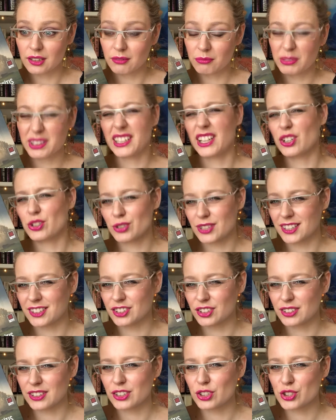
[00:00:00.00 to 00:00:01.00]
But I
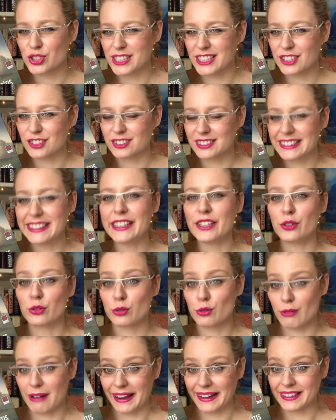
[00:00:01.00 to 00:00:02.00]
rarely
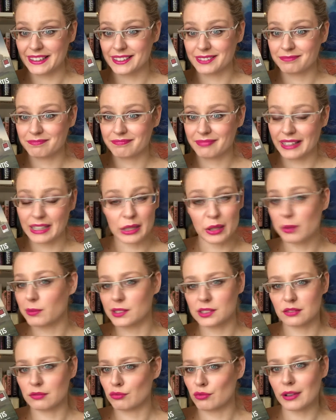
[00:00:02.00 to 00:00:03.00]
write, and I
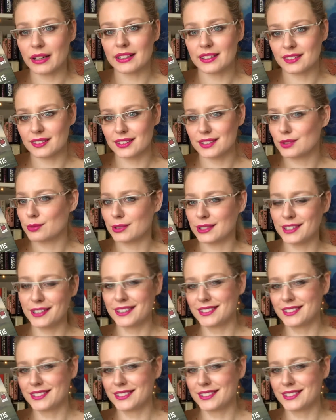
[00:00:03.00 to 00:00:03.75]
wasn't right on this one.